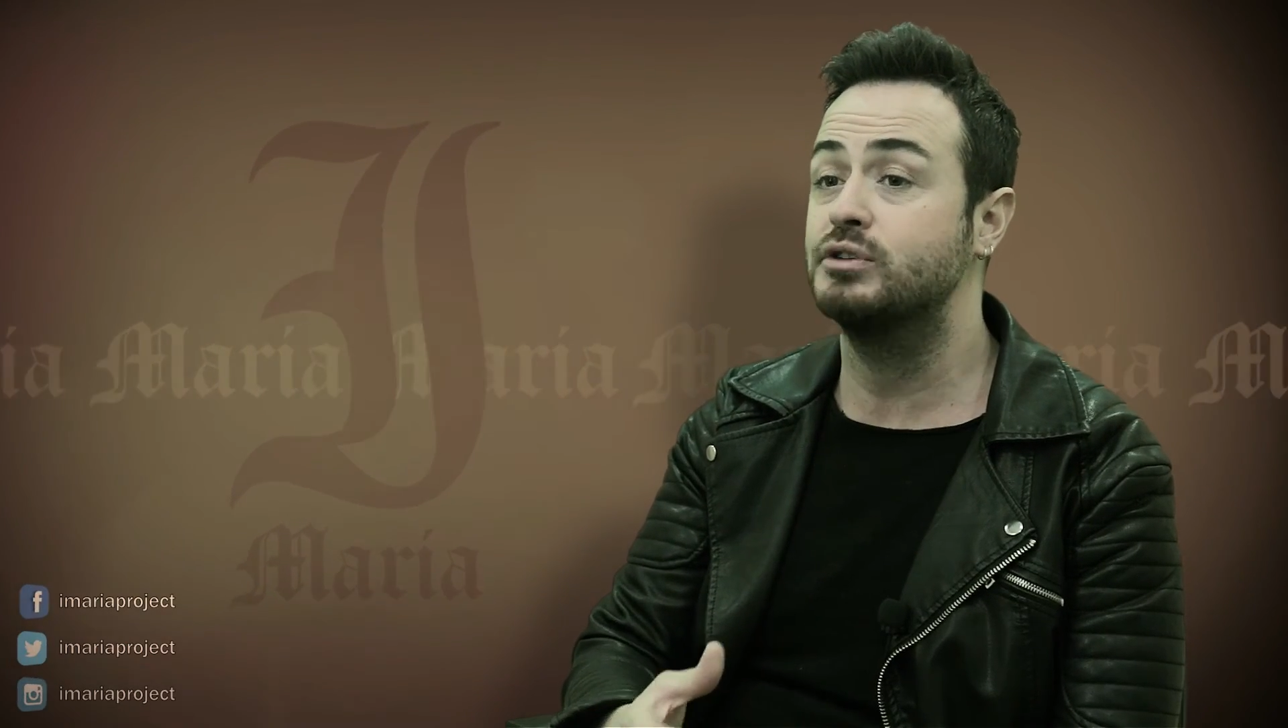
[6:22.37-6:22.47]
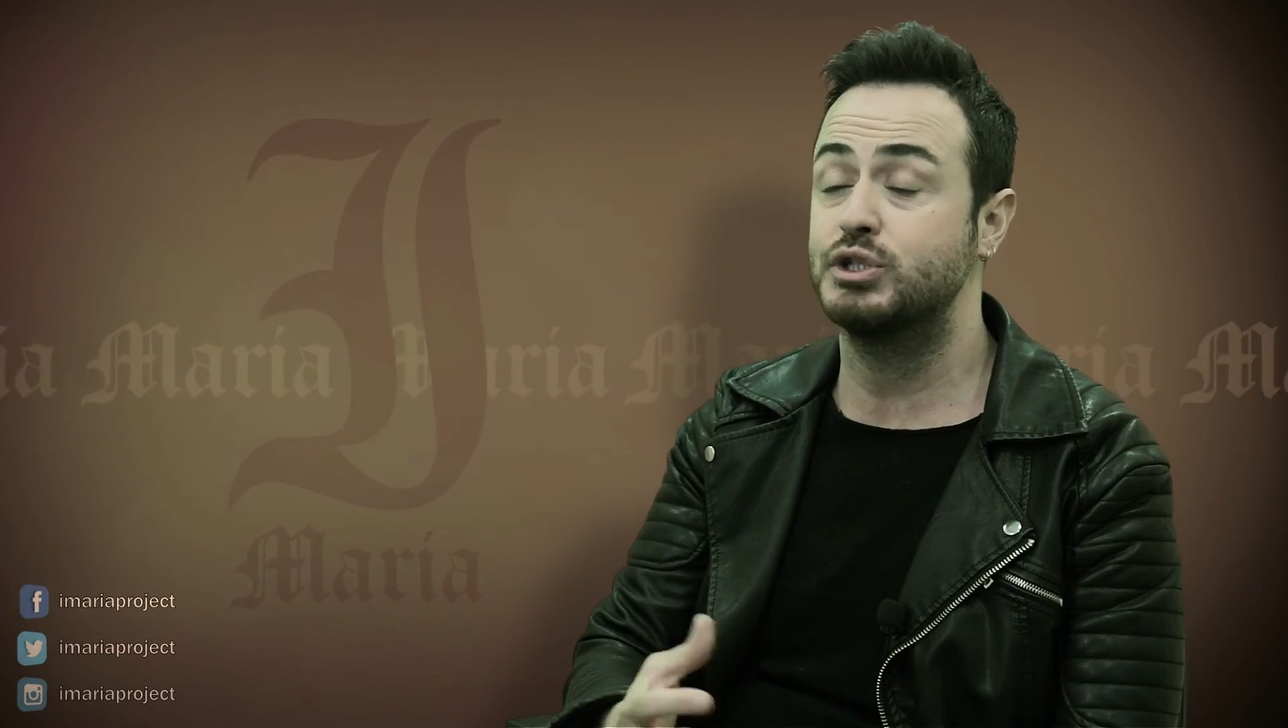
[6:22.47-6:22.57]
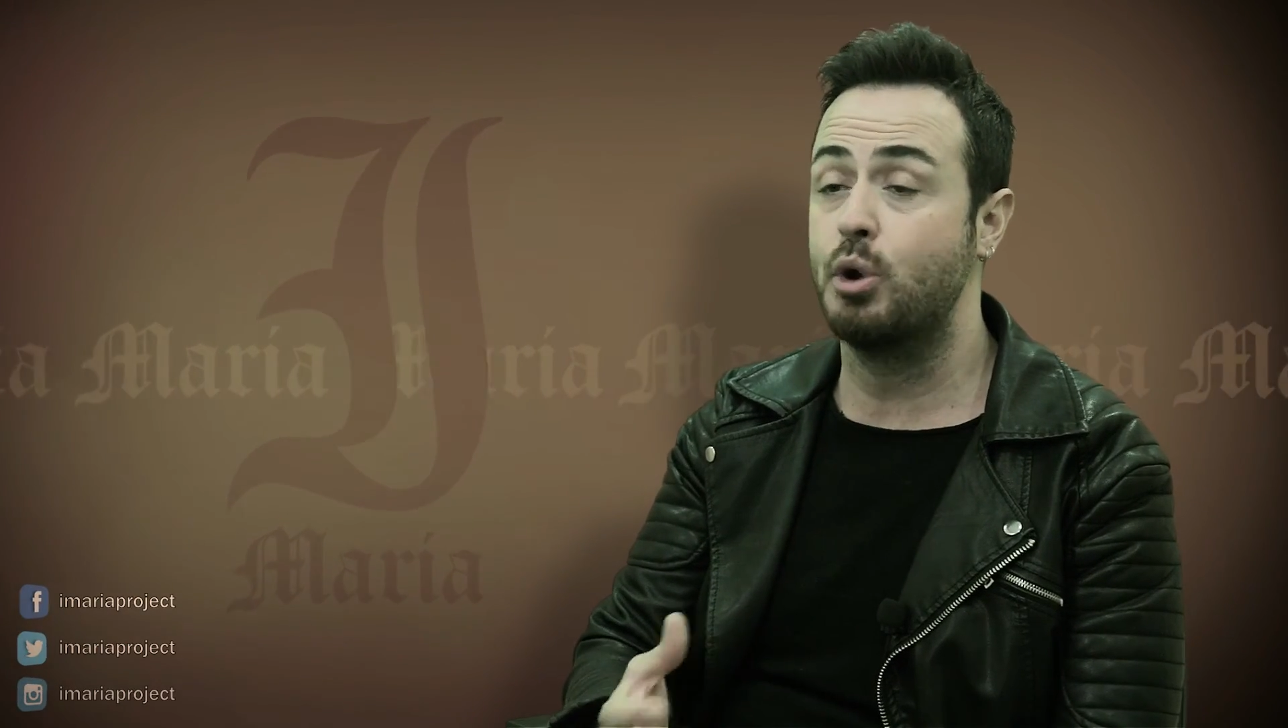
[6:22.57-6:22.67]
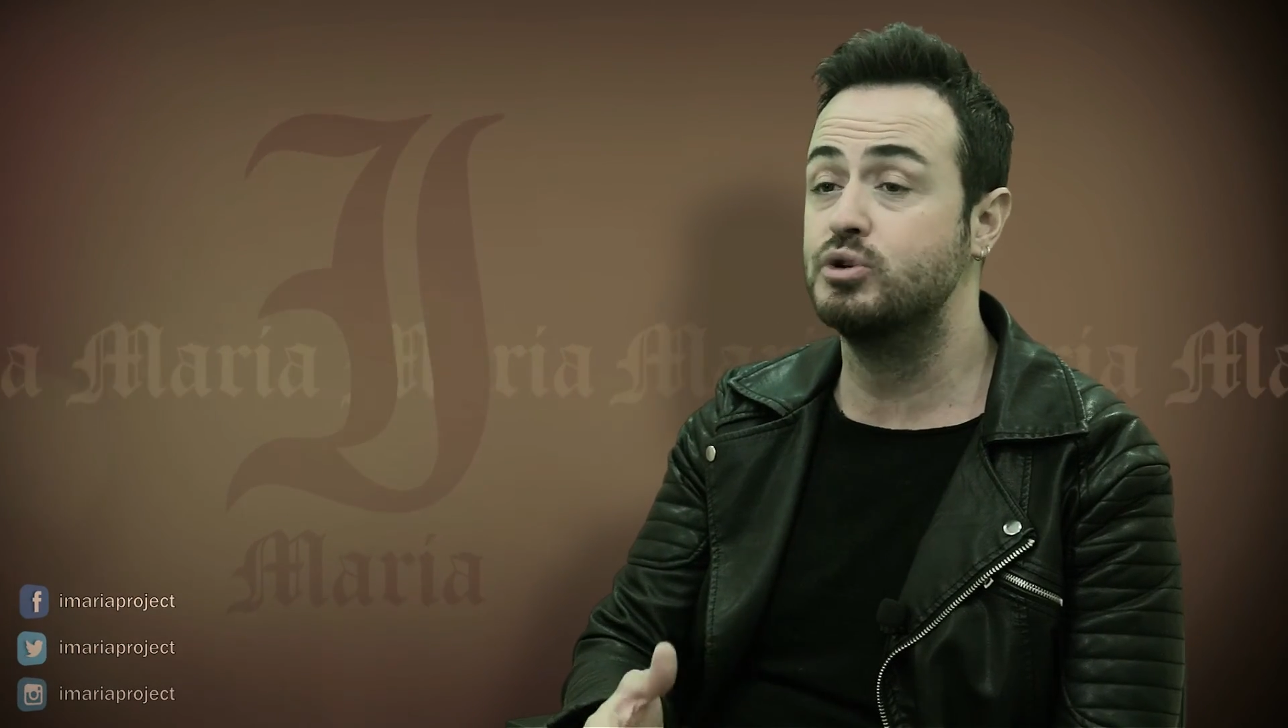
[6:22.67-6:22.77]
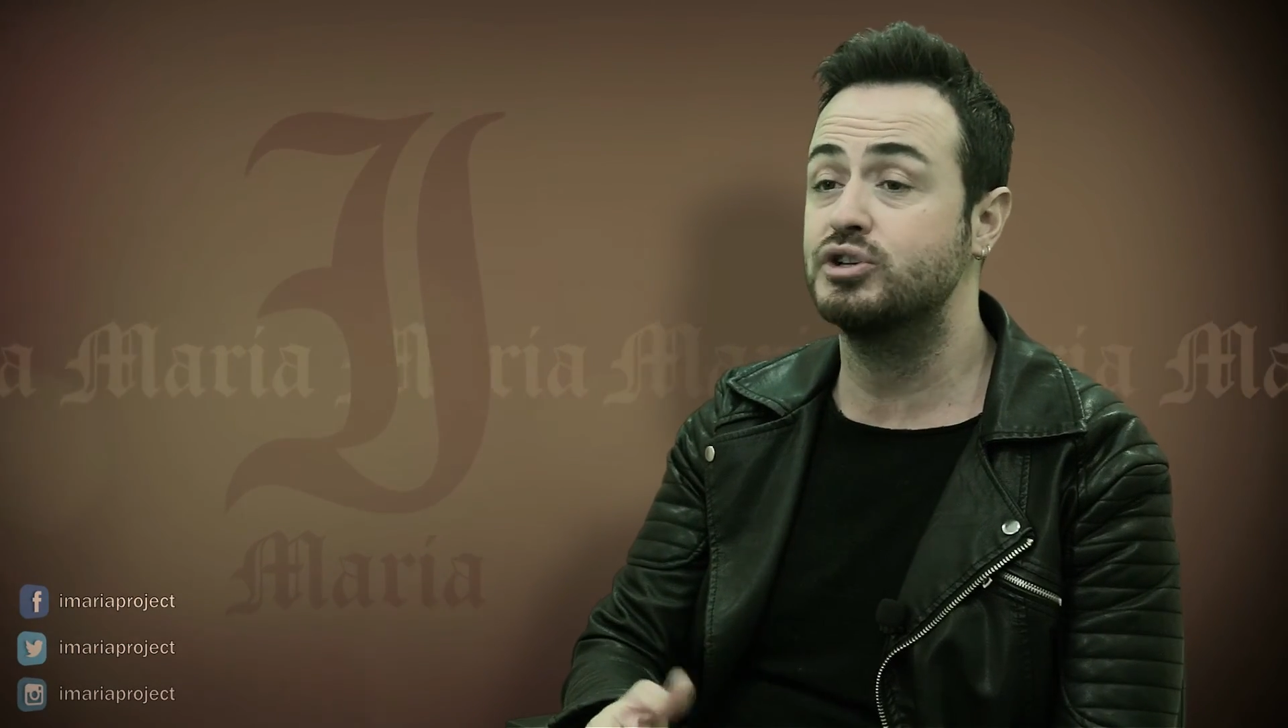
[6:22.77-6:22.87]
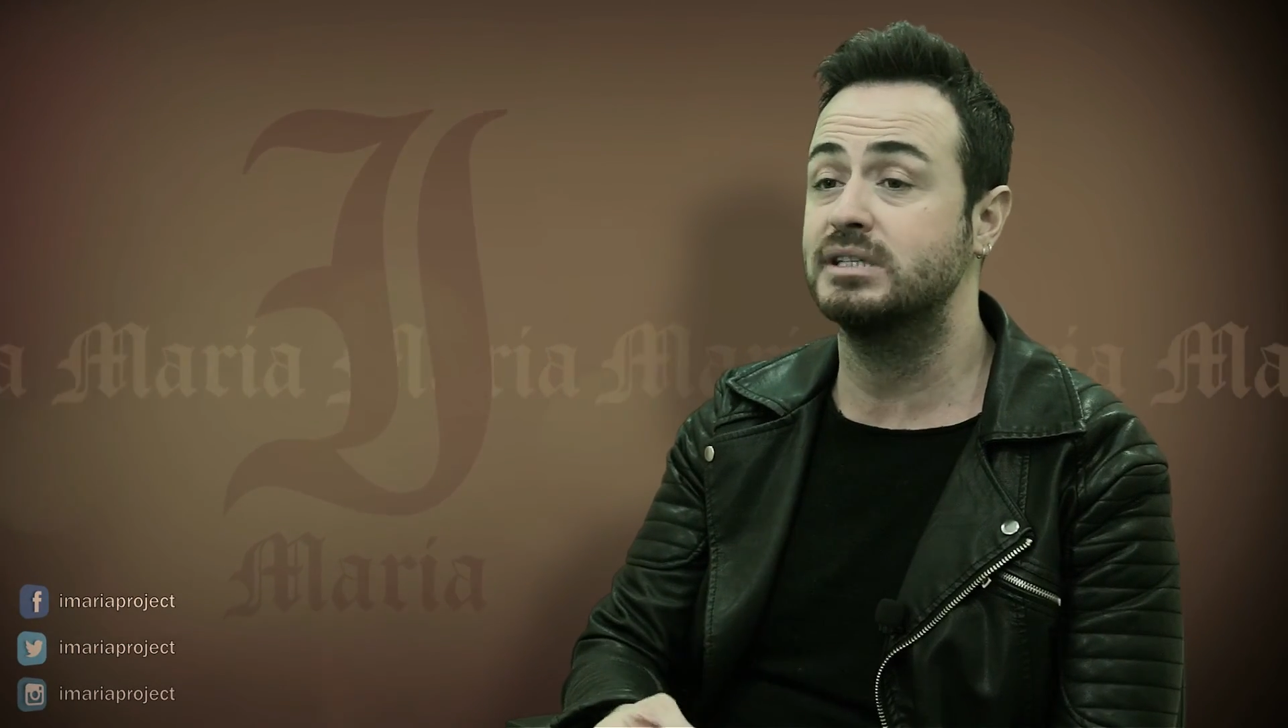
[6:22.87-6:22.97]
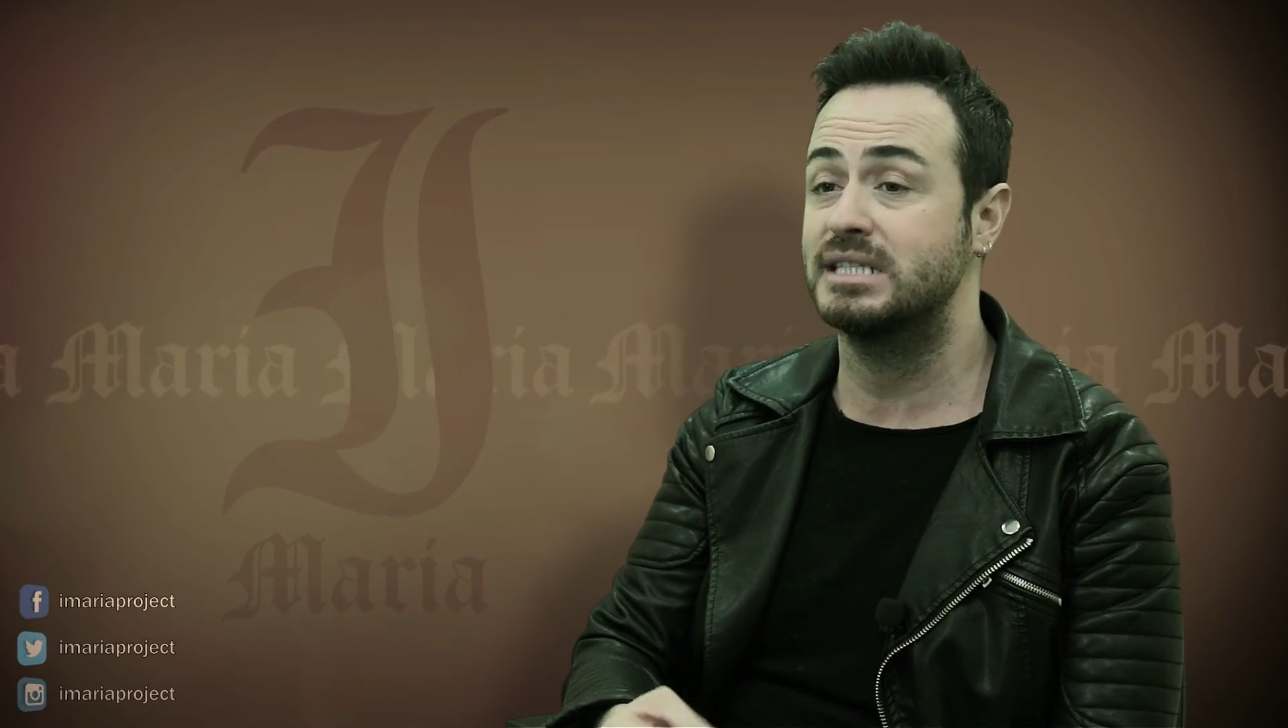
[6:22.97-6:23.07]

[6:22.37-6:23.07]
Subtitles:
social